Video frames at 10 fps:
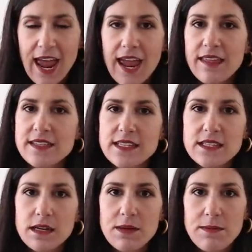and this
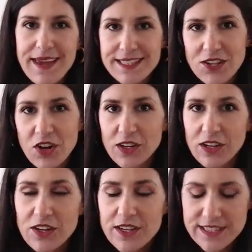is going to be based on
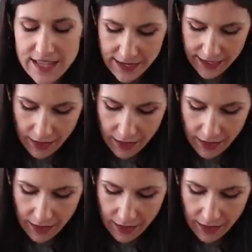looks,